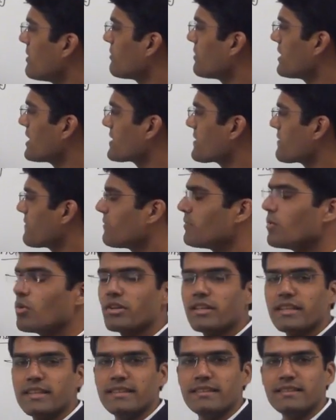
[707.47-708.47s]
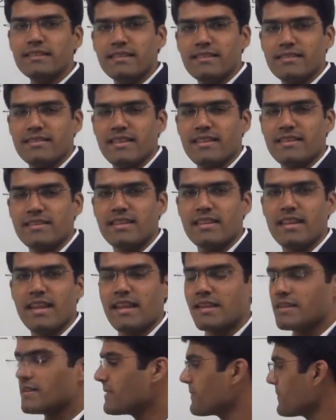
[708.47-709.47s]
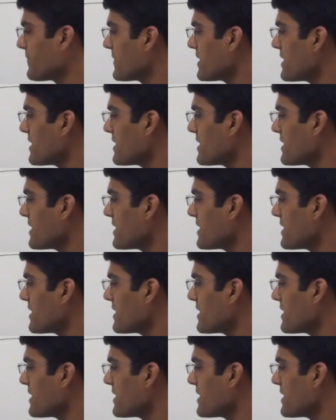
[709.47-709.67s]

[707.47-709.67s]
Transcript: plus 14 is 68,